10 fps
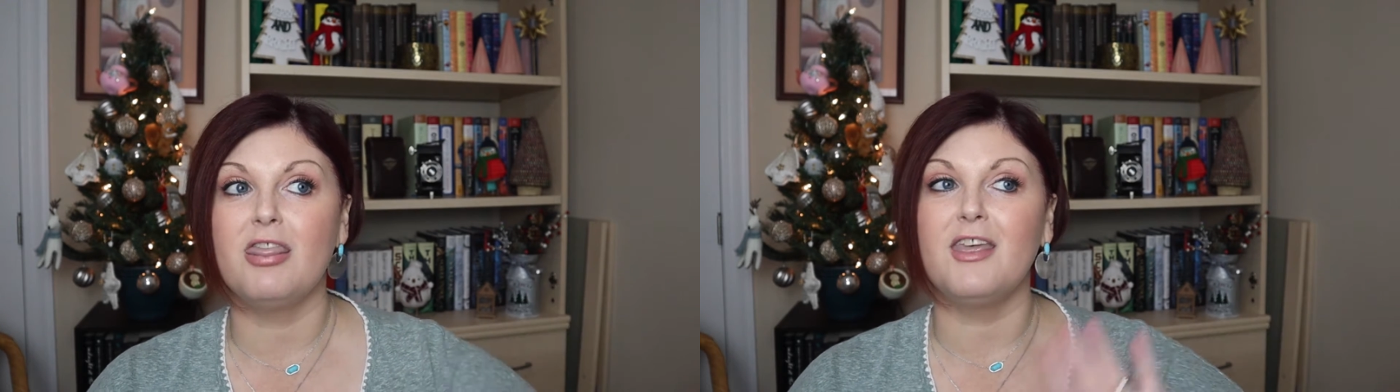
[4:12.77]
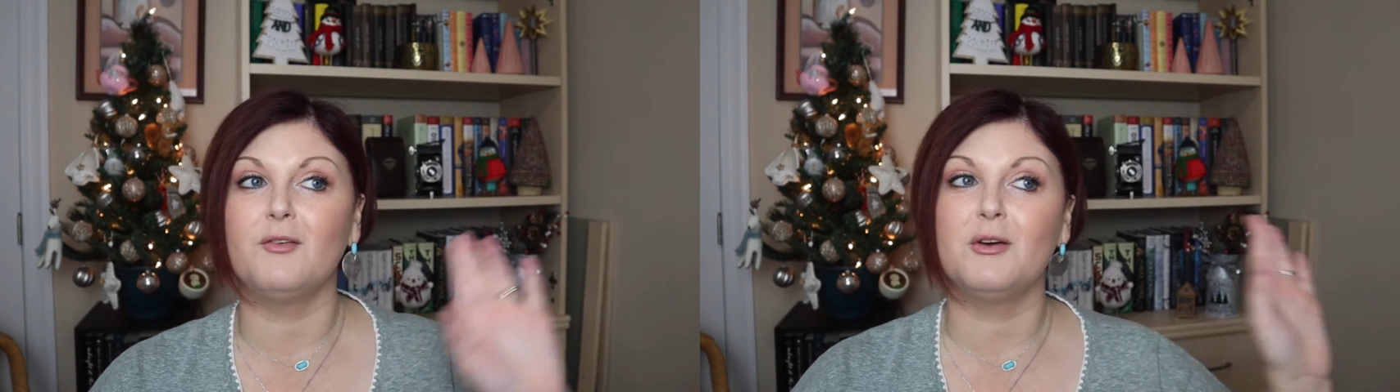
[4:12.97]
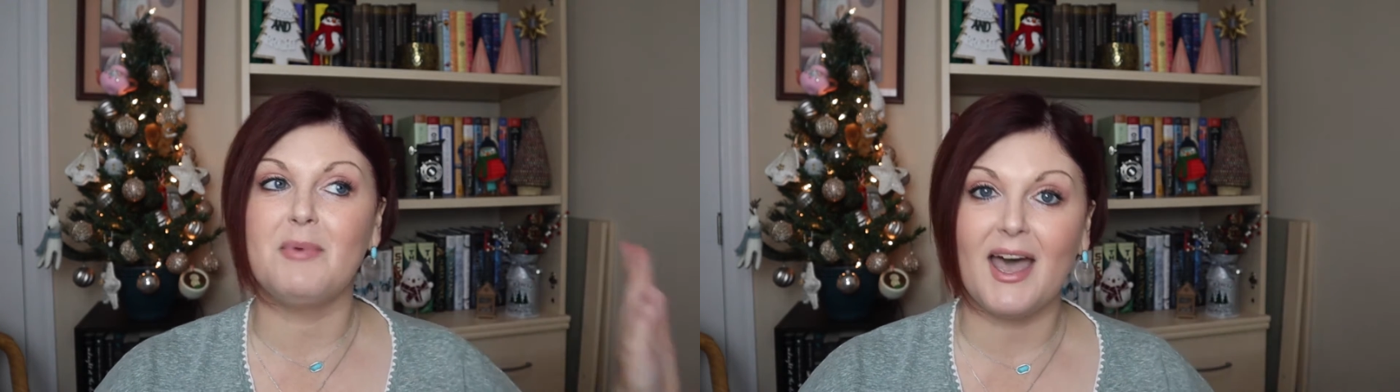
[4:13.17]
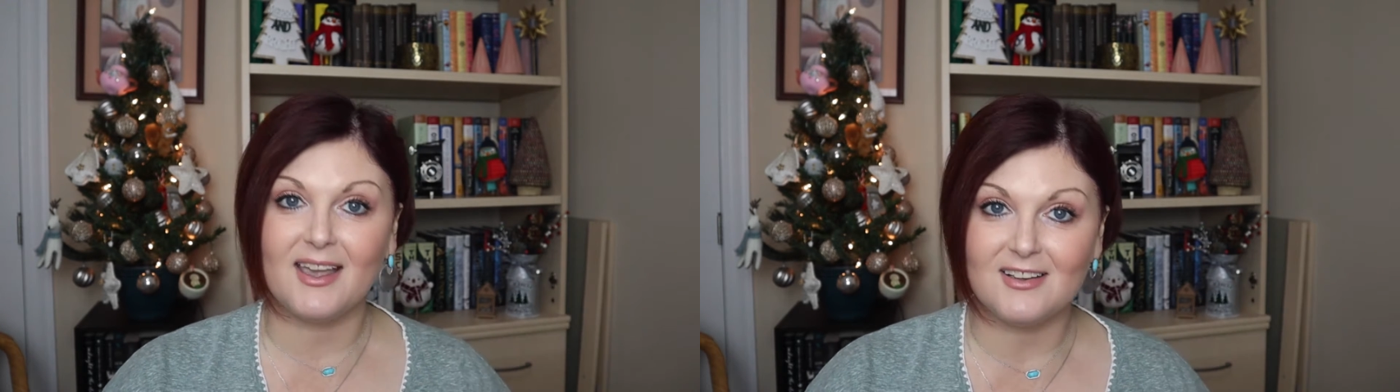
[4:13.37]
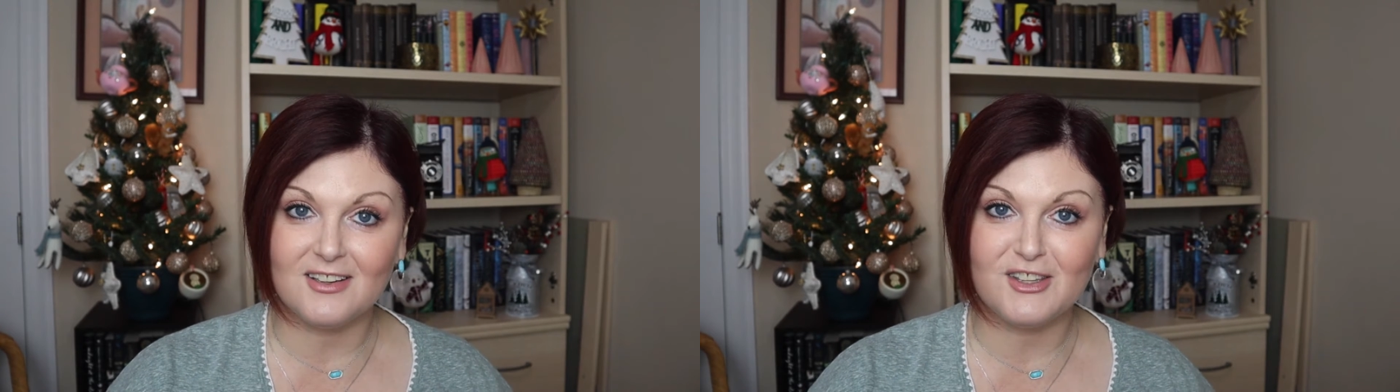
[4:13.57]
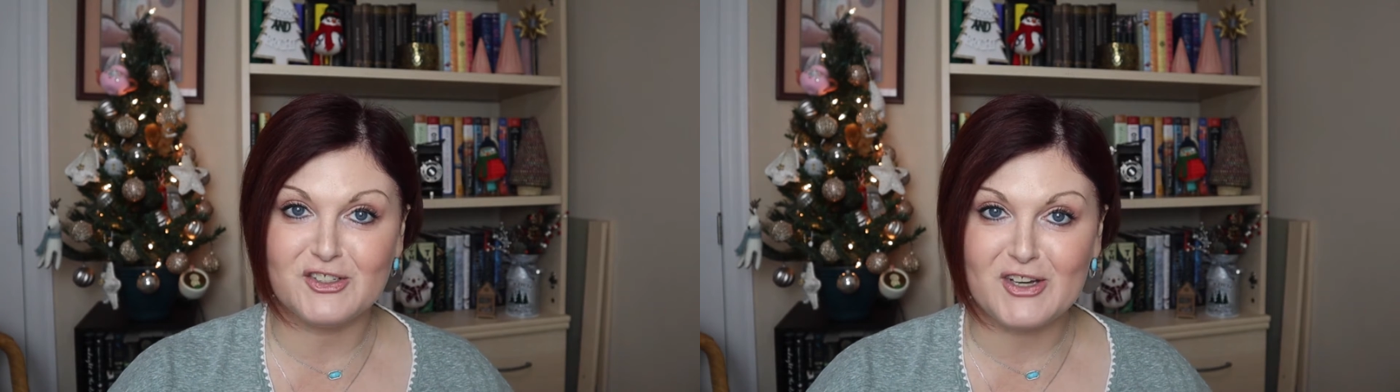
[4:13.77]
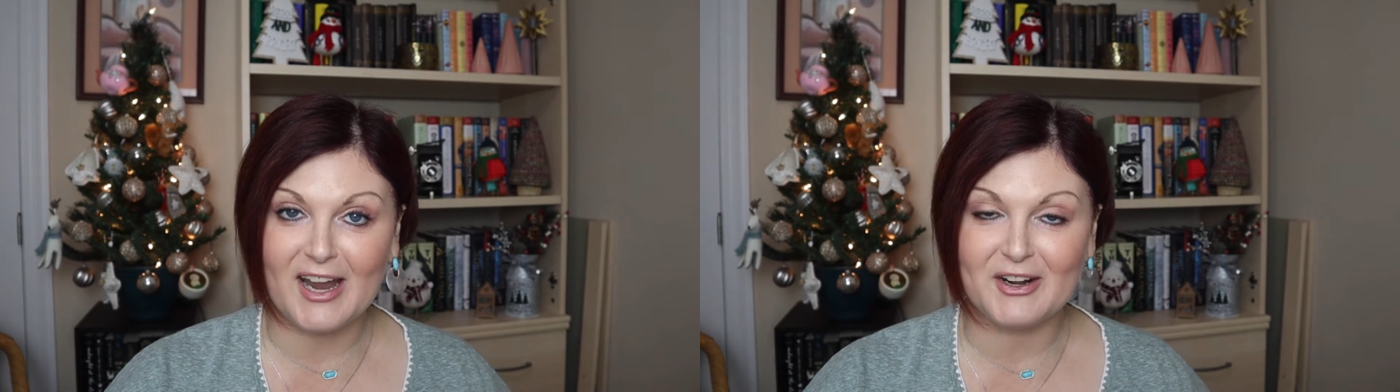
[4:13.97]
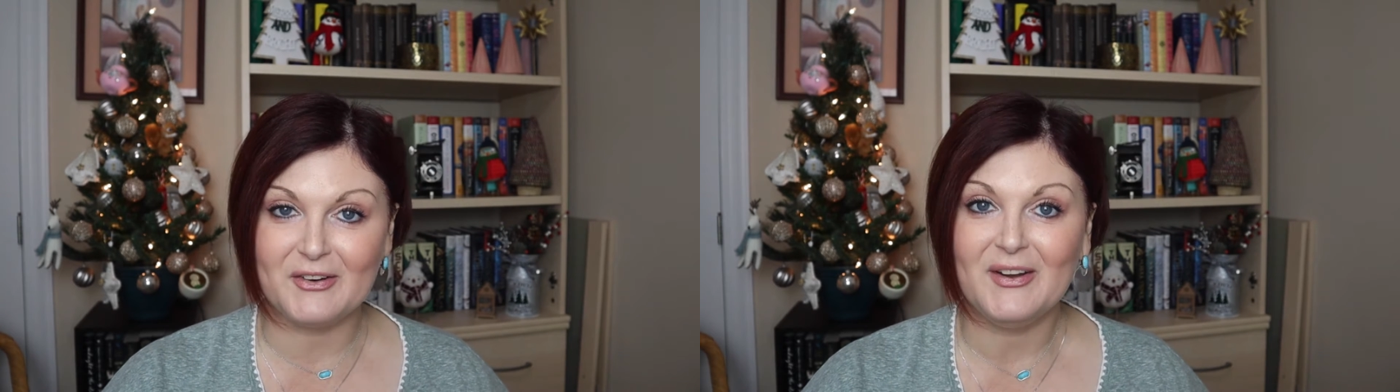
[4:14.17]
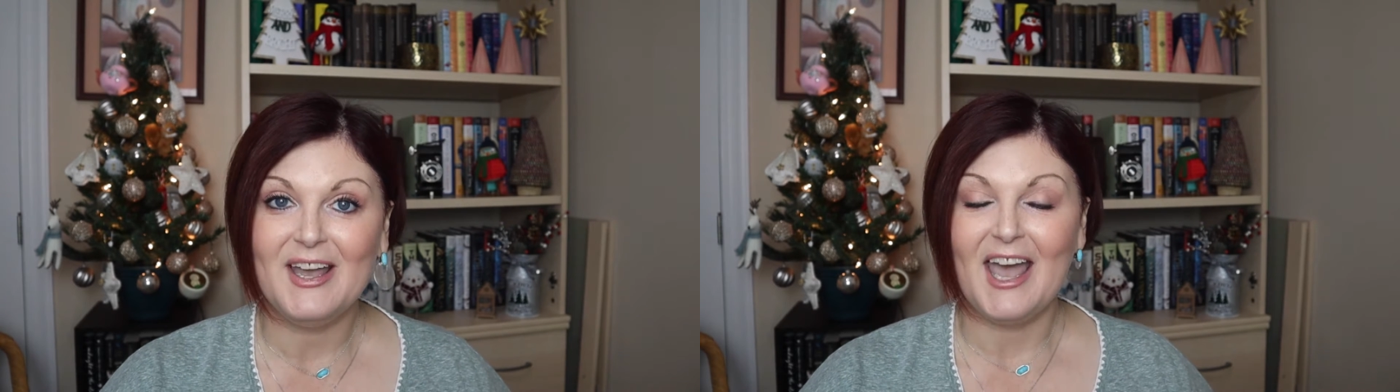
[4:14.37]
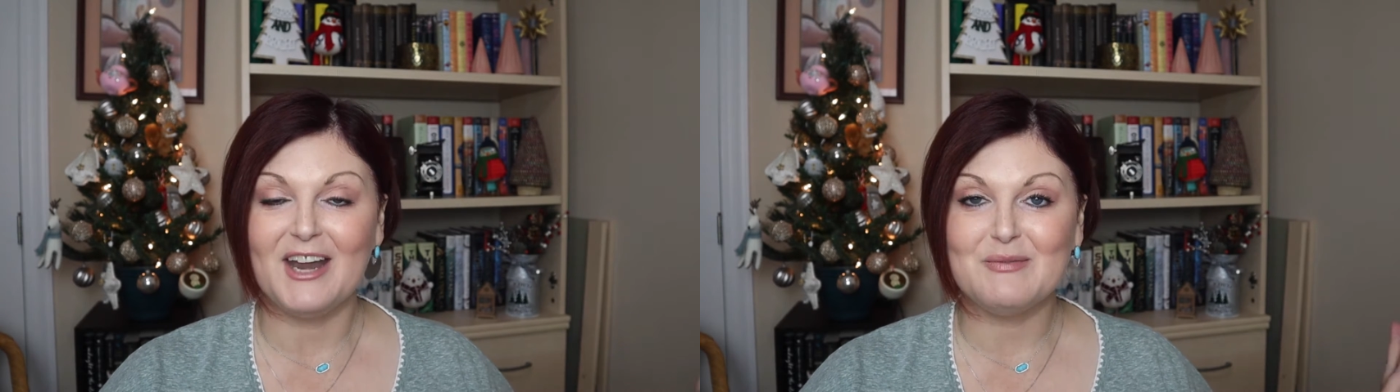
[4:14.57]
then went back and did the Shadow
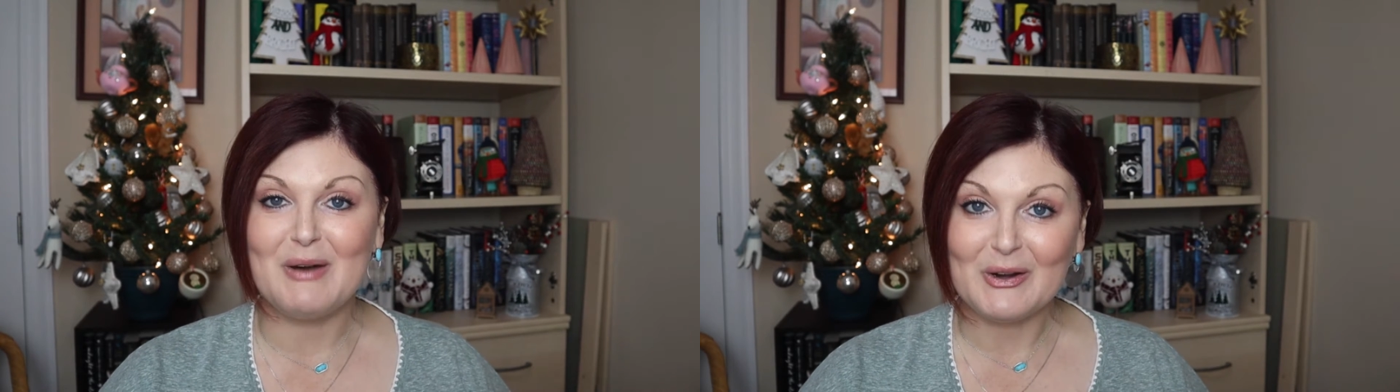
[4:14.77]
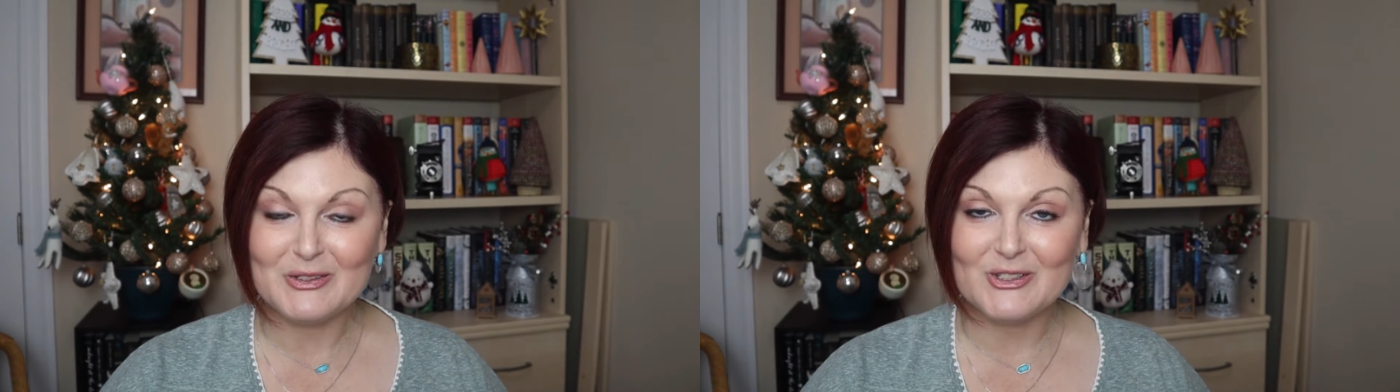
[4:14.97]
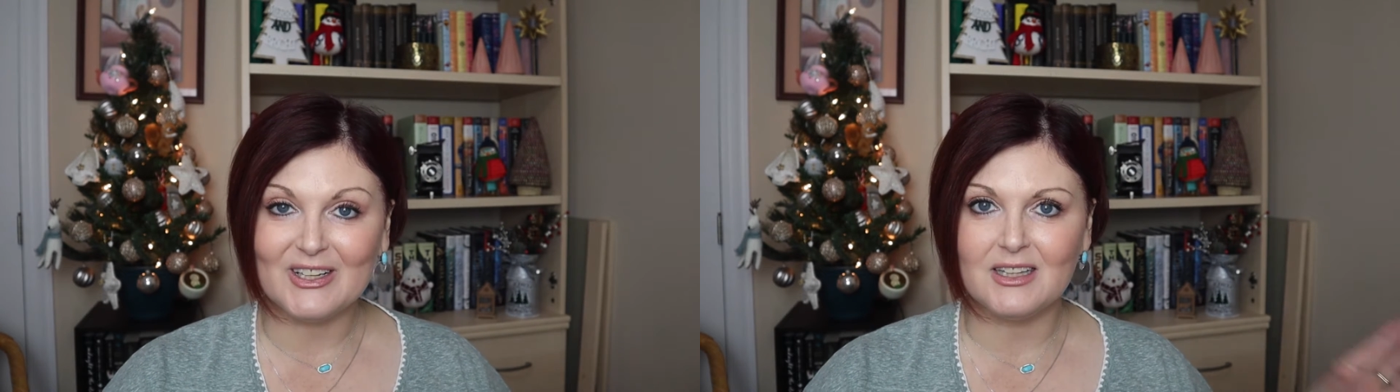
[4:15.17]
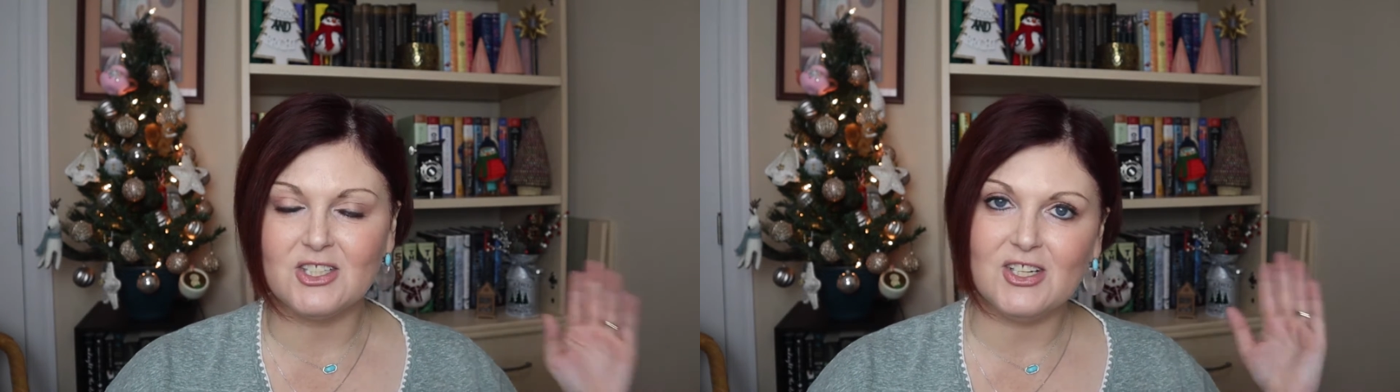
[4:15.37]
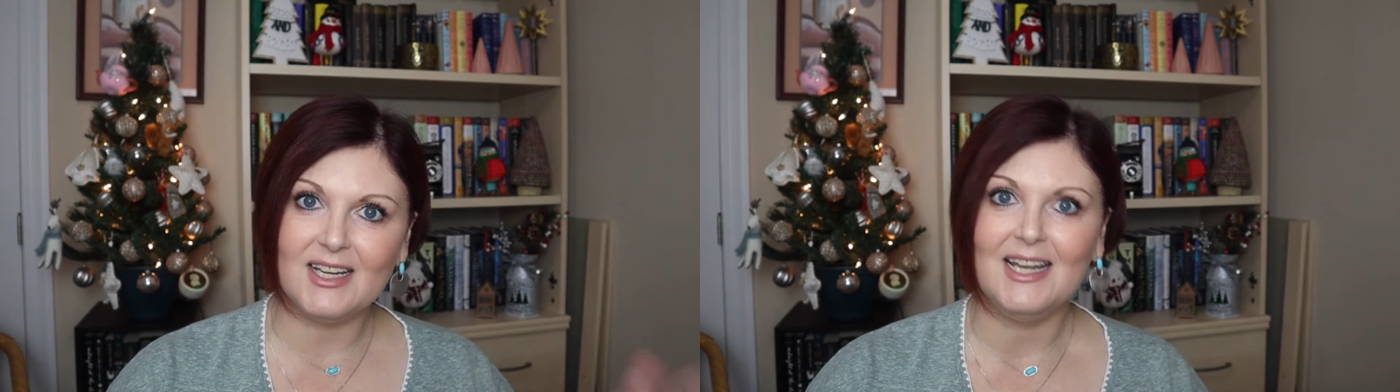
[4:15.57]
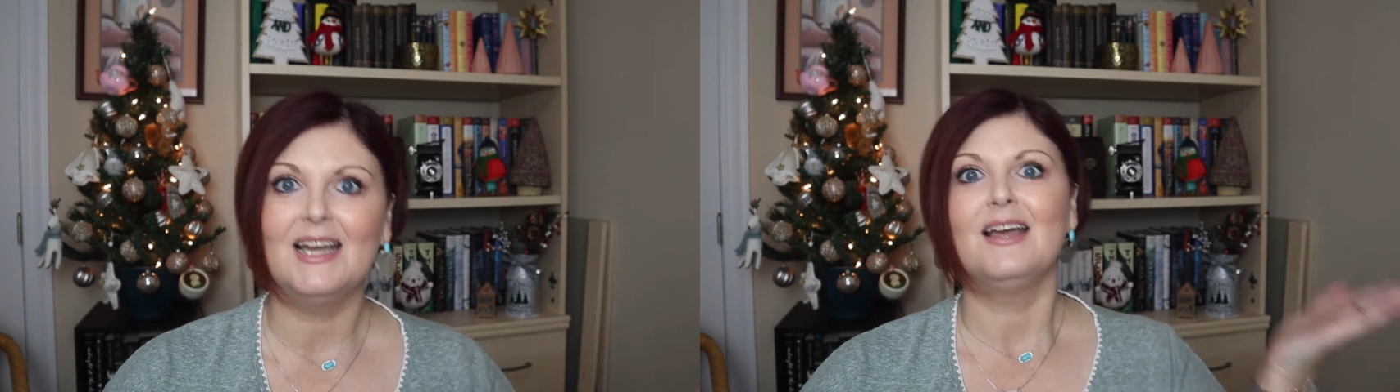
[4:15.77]
and Bone trilogy,